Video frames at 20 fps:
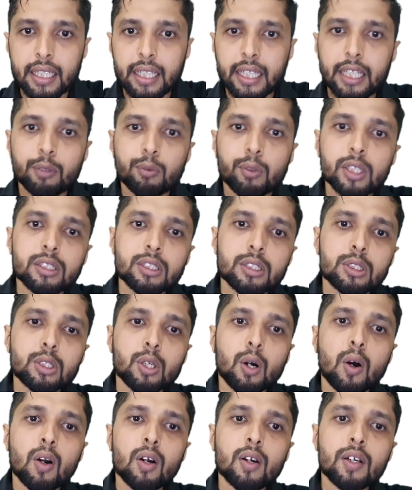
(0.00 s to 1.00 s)
It was
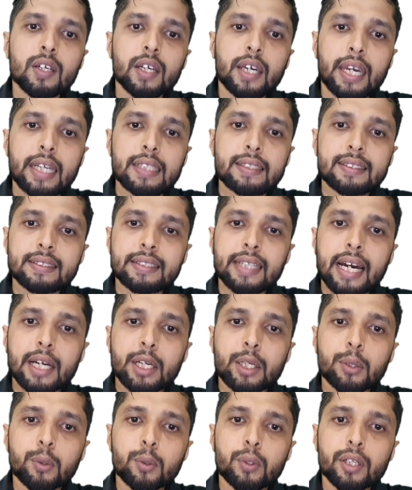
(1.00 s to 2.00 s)
not a
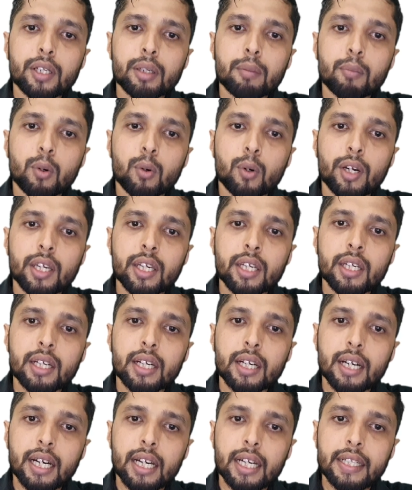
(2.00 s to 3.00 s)
statutory body
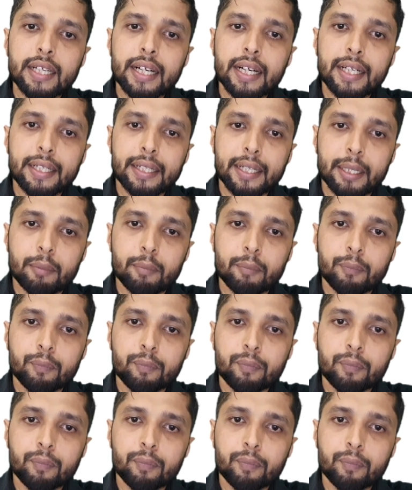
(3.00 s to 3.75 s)
at that time.